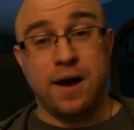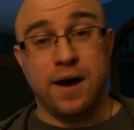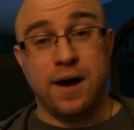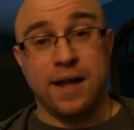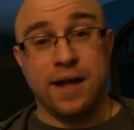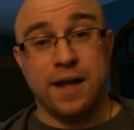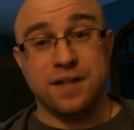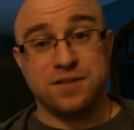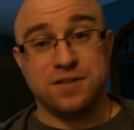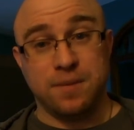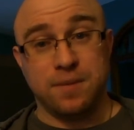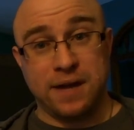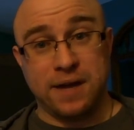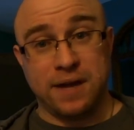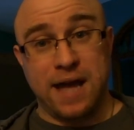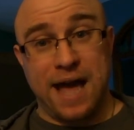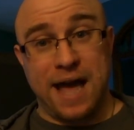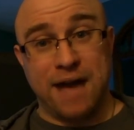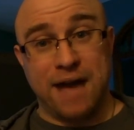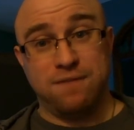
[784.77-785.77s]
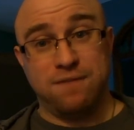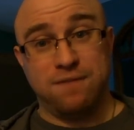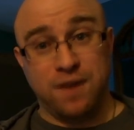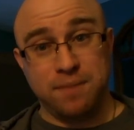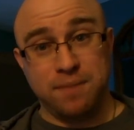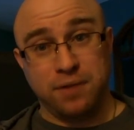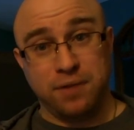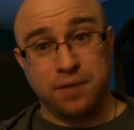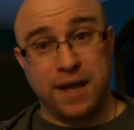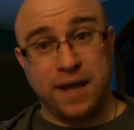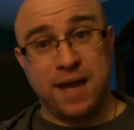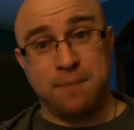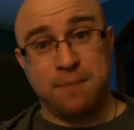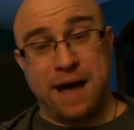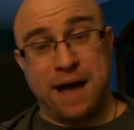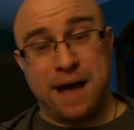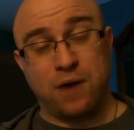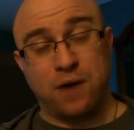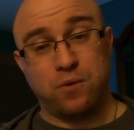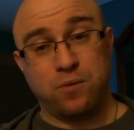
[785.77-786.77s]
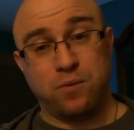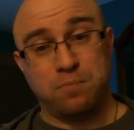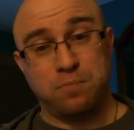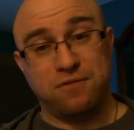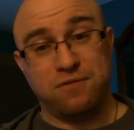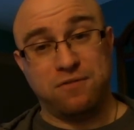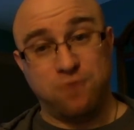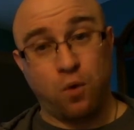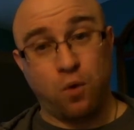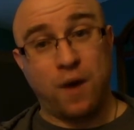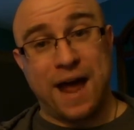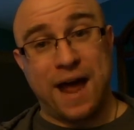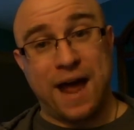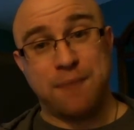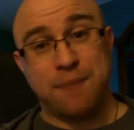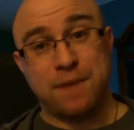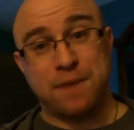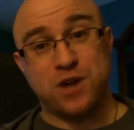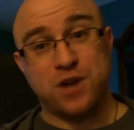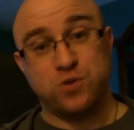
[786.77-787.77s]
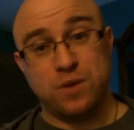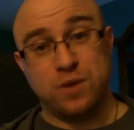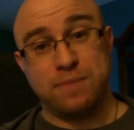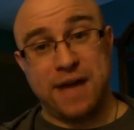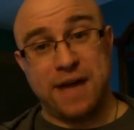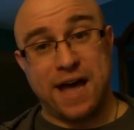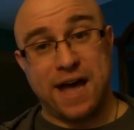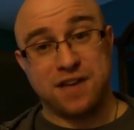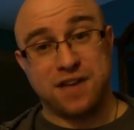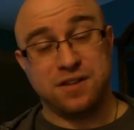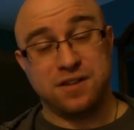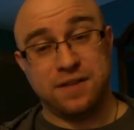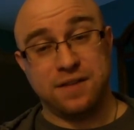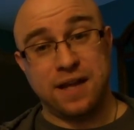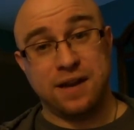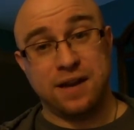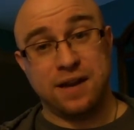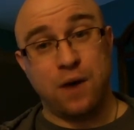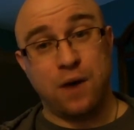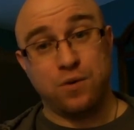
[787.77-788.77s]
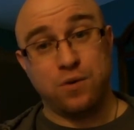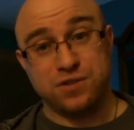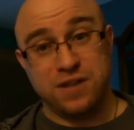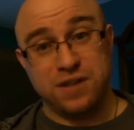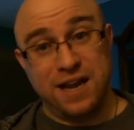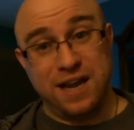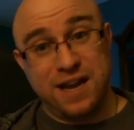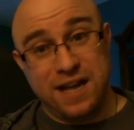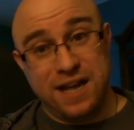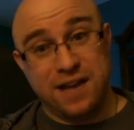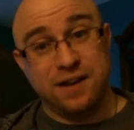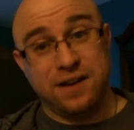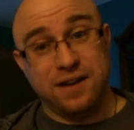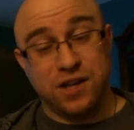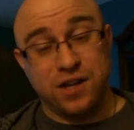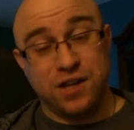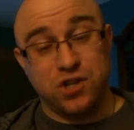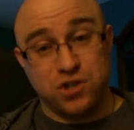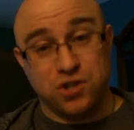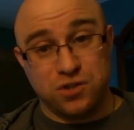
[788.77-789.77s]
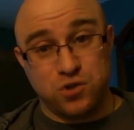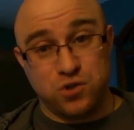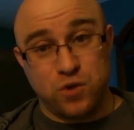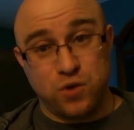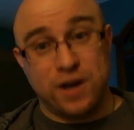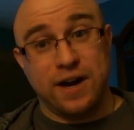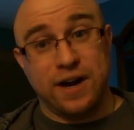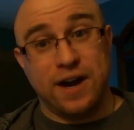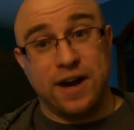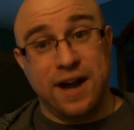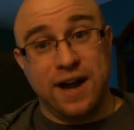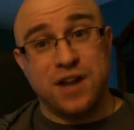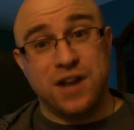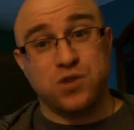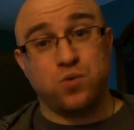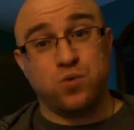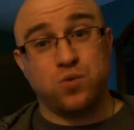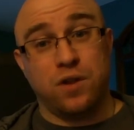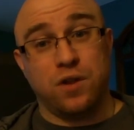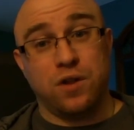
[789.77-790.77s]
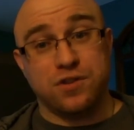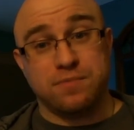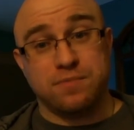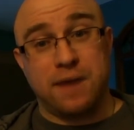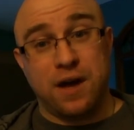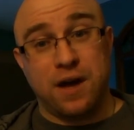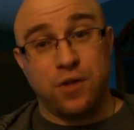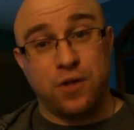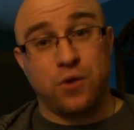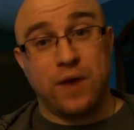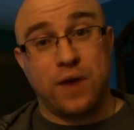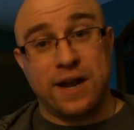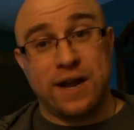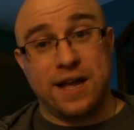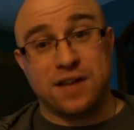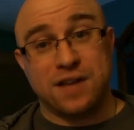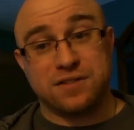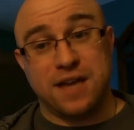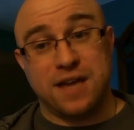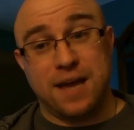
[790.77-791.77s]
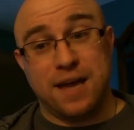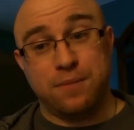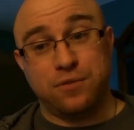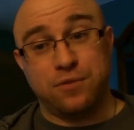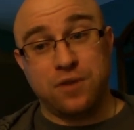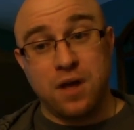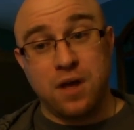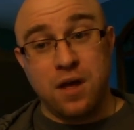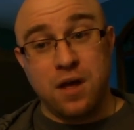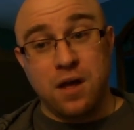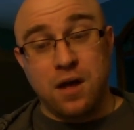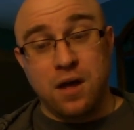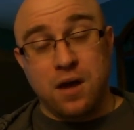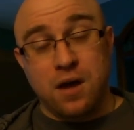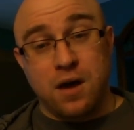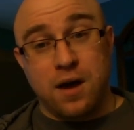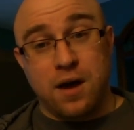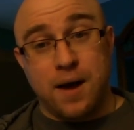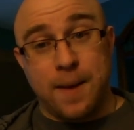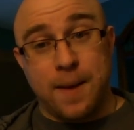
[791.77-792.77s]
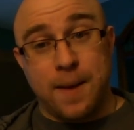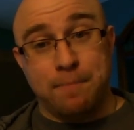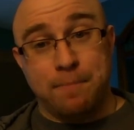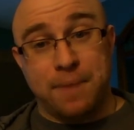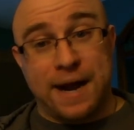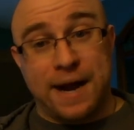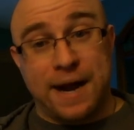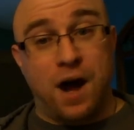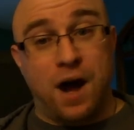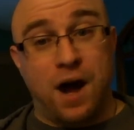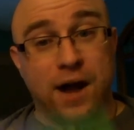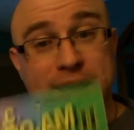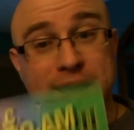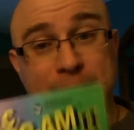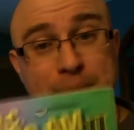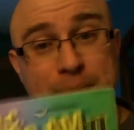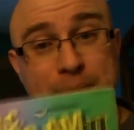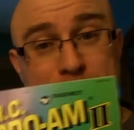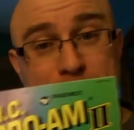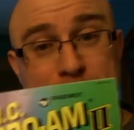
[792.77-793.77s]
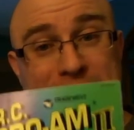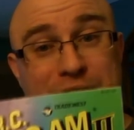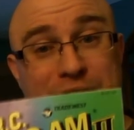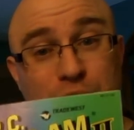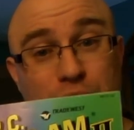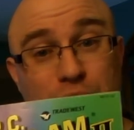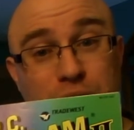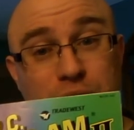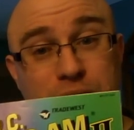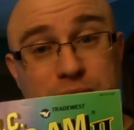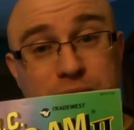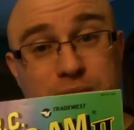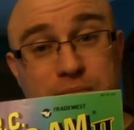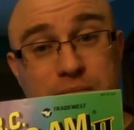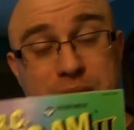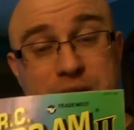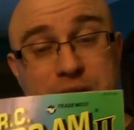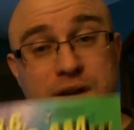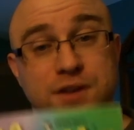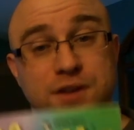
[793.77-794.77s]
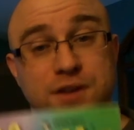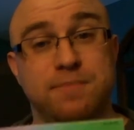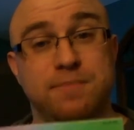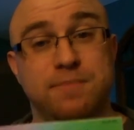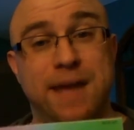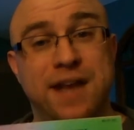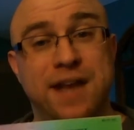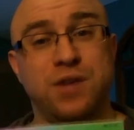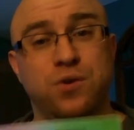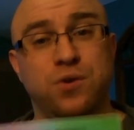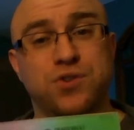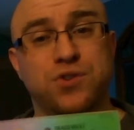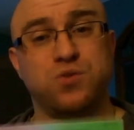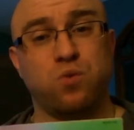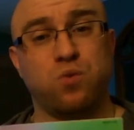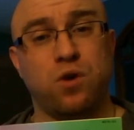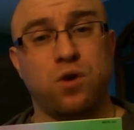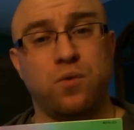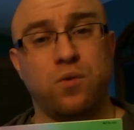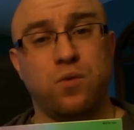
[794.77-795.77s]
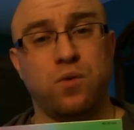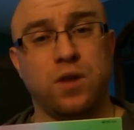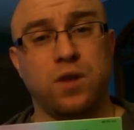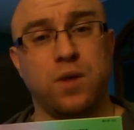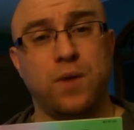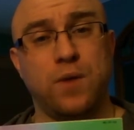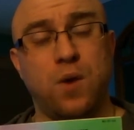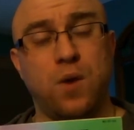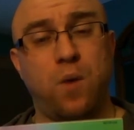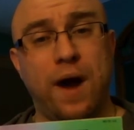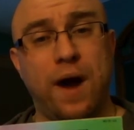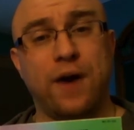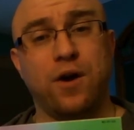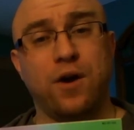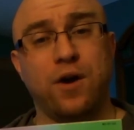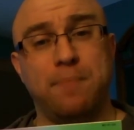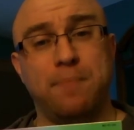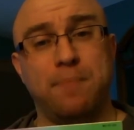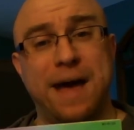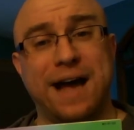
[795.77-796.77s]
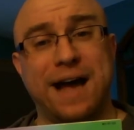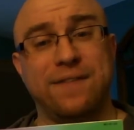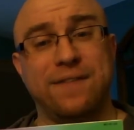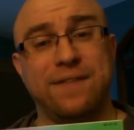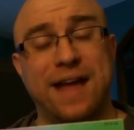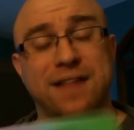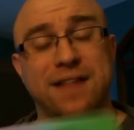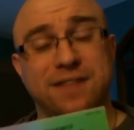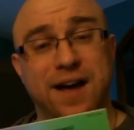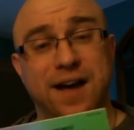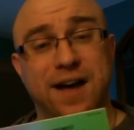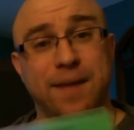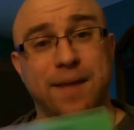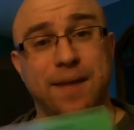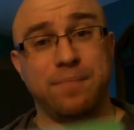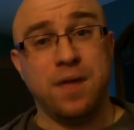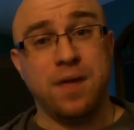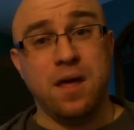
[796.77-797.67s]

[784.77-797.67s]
and something I had fun playing back before I had my Dreamcast, and then I was an idiot and traded it in, as well as my other NES games. But I kept the manual, because manuals weren't really required back in that time.